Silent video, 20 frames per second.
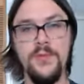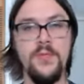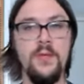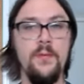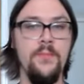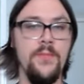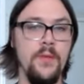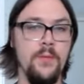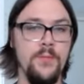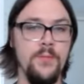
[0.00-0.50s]

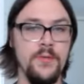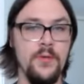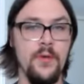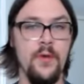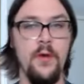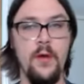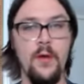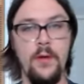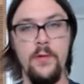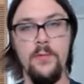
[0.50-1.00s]
symptoms
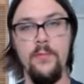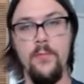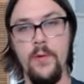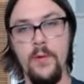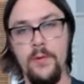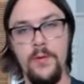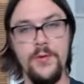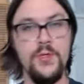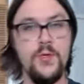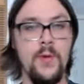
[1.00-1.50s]
are and
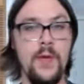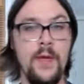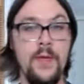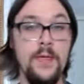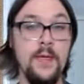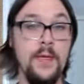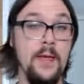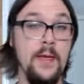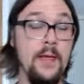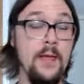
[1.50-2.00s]
where they're
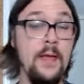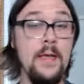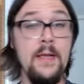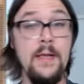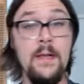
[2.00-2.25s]
trending.